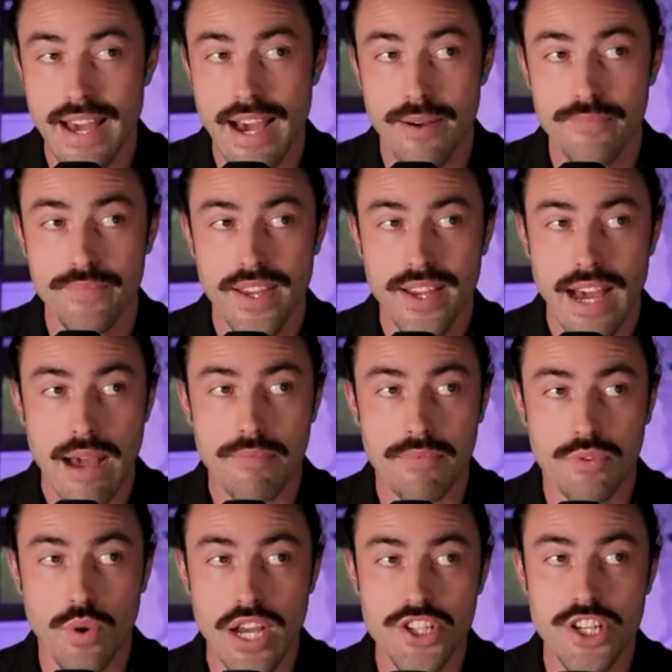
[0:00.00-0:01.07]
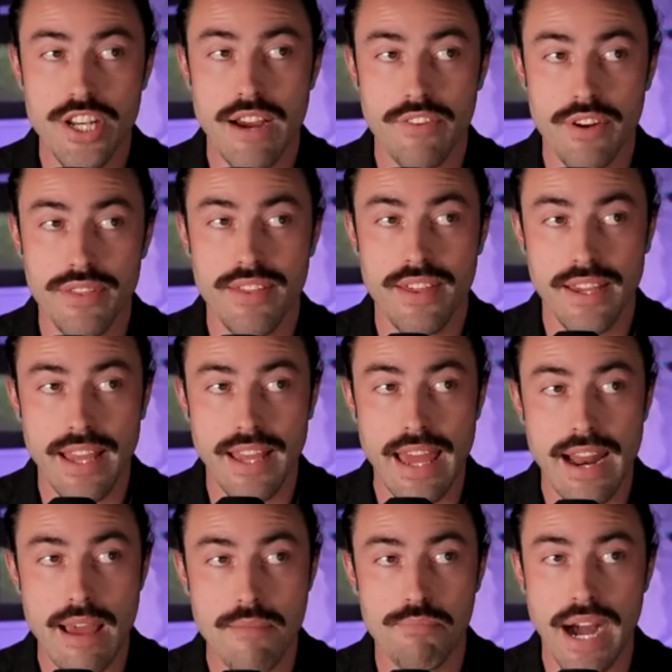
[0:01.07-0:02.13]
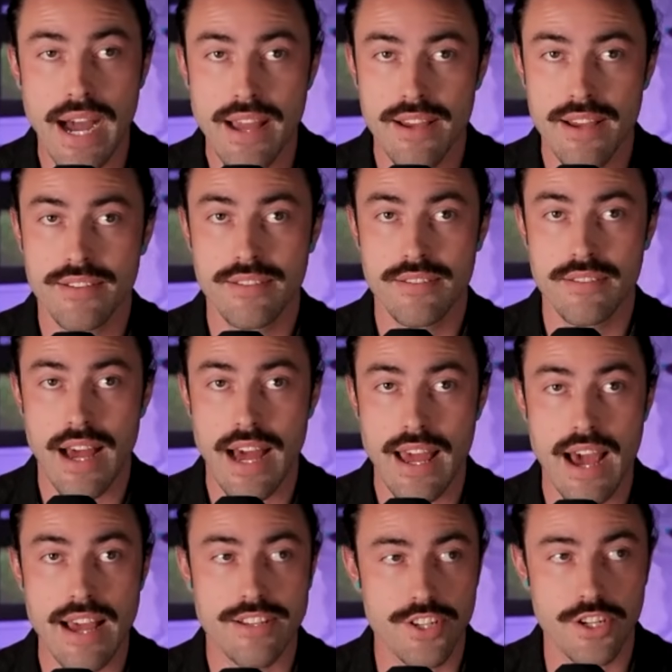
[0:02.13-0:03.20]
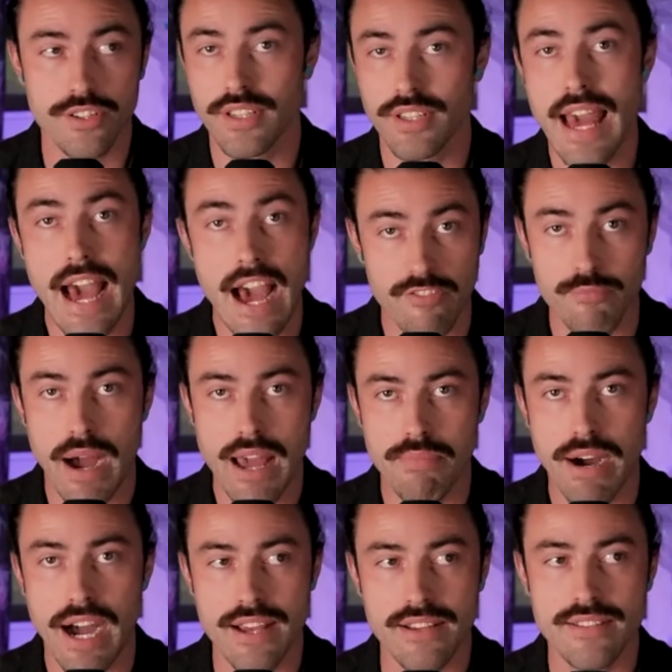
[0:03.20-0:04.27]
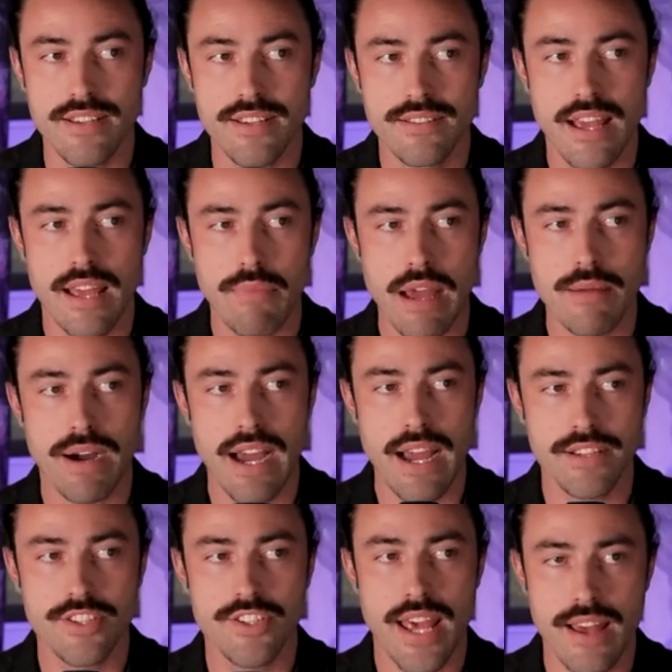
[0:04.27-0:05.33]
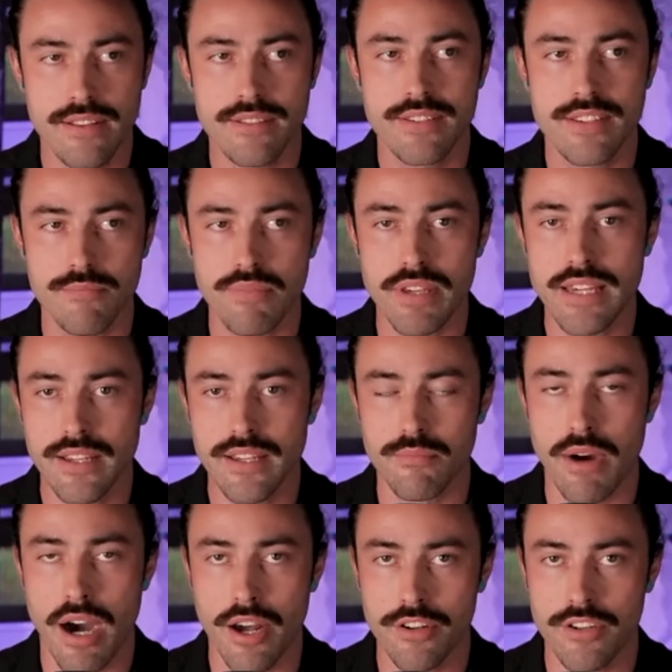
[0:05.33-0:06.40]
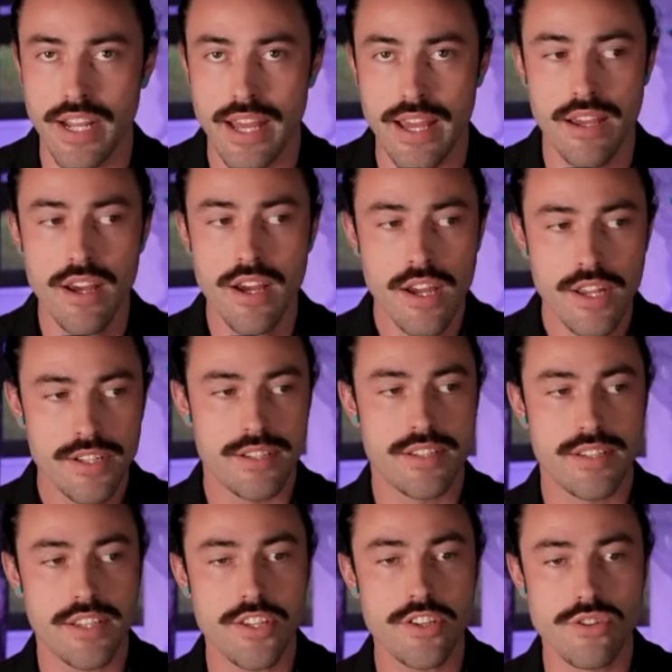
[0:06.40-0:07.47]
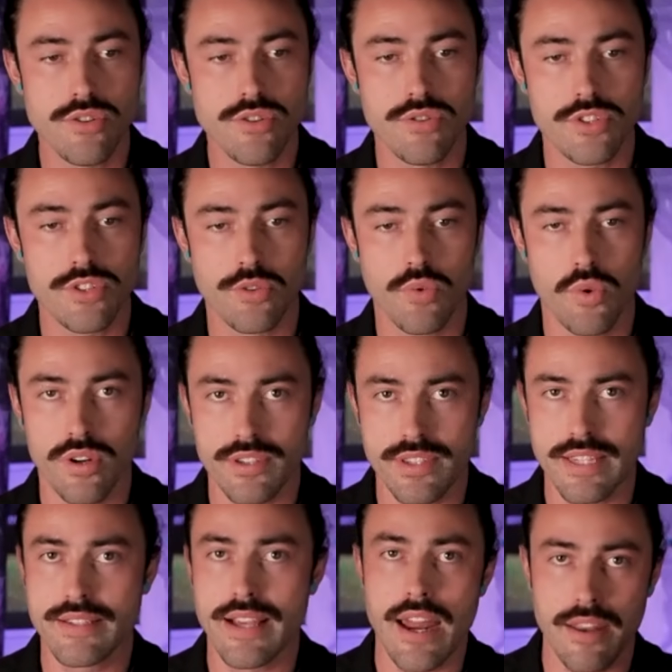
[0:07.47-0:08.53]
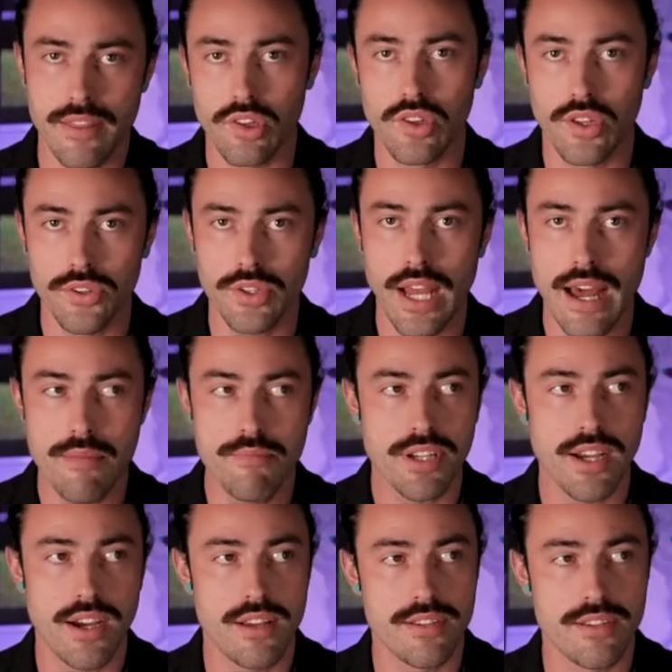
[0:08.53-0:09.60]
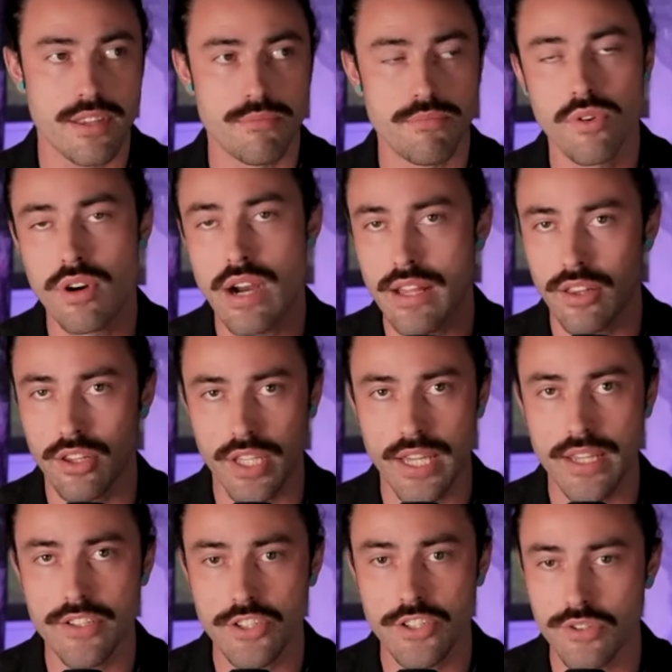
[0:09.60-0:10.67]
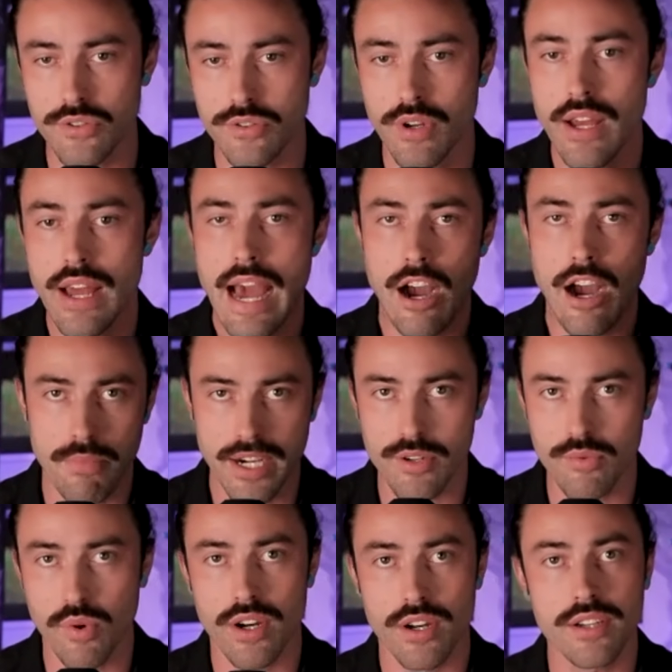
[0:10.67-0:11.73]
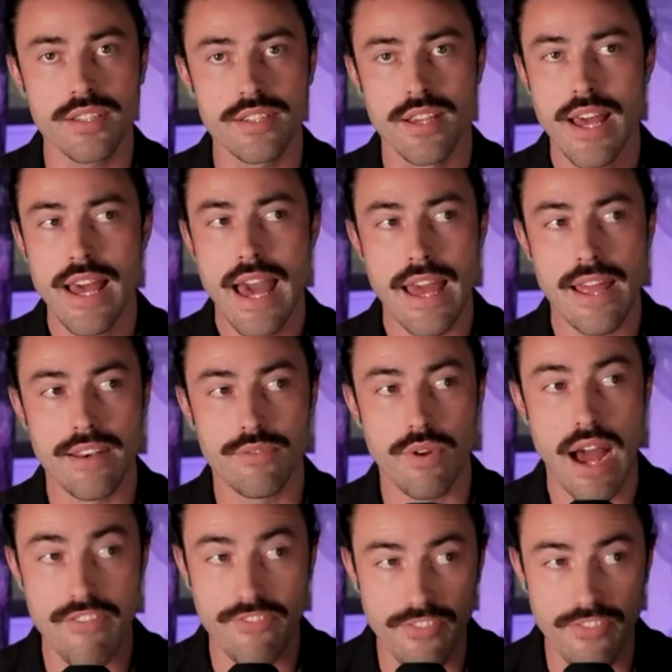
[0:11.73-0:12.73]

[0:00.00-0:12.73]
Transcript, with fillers: Yeah, I'm question everything, and I bias. I, I, certainly have my biases, and my bias tends to be in the modern day to skew towards the side of the little guy because the more I look into how money works and I